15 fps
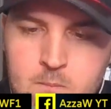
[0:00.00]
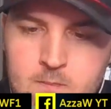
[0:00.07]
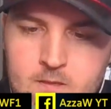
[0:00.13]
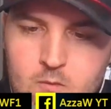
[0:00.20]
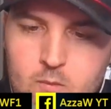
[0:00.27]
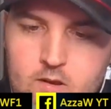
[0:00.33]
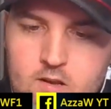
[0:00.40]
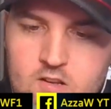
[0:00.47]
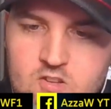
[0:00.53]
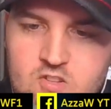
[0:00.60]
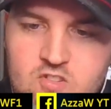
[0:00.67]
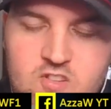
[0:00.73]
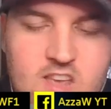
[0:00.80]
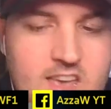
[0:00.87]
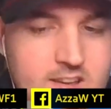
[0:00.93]
We're going to
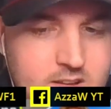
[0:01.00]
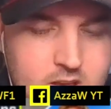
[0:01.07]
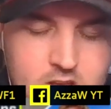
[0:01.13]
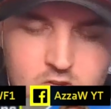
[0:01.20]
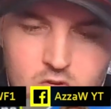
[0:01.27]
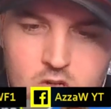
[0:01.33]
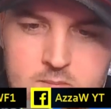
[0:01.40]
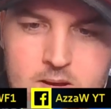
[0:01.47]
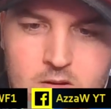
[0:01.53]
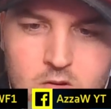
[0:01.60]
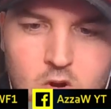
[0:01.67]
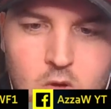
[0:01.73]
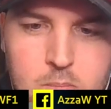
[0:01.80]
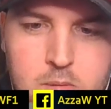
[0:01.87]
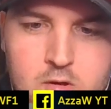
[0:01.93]
sit. It's all about
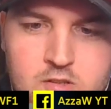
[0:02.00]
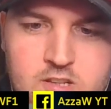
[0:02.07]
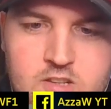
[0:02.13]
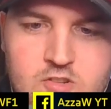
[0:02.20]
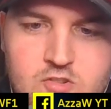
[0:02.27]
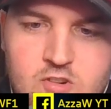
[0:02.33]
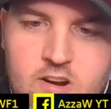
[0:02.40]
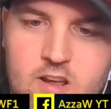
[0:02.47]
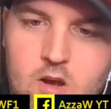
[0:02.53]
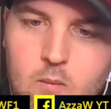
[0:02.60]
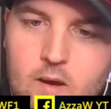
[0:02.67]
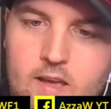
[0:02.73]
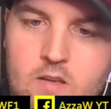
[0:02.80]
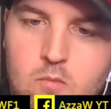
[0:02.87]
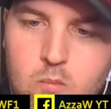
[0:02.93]
not pushing straight
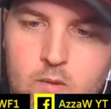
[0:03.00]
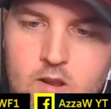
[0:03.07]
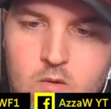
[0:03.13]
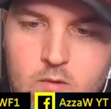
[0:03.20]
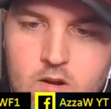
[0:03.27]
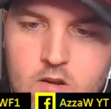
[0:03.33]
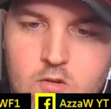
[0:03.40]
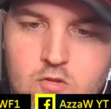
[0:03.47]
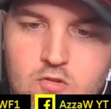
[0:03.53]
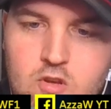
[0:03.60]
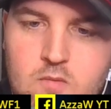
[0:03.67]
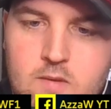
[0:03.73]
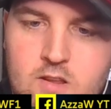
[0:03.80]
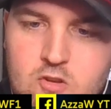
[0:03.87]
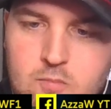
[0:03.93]
away. We don't want to lose
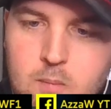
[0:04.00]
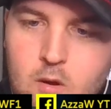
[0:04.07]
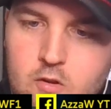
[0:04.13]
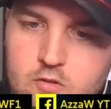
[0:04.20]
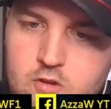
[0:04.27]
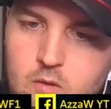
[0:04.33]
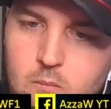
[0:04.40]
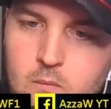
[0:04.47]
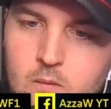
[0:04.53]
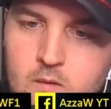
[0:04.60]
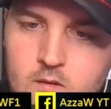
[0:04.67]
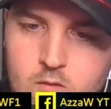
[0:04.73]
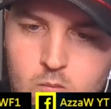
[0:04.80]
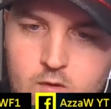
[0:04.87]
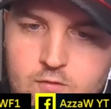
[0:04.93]
too many spots, though,
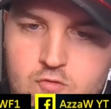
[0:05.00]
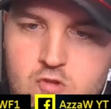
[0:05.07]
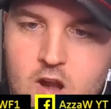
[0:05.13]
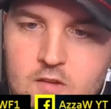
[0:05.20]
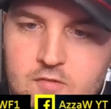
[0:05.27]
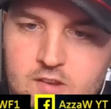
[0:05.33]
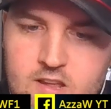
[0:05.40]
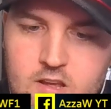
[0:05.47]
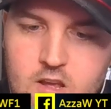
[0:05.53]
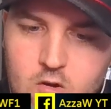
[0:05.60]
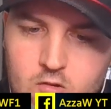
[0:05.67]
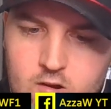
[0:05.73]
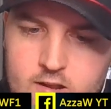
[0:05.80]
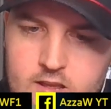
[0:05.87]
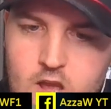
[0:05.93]
with drafting
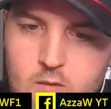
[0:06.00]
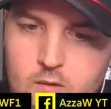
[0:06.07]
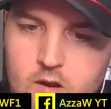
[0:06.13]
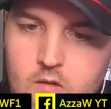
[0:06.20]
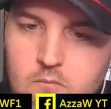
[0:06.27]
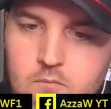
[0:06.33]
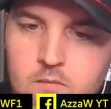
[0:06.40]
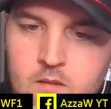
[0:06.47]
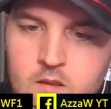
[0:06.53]
currently going on.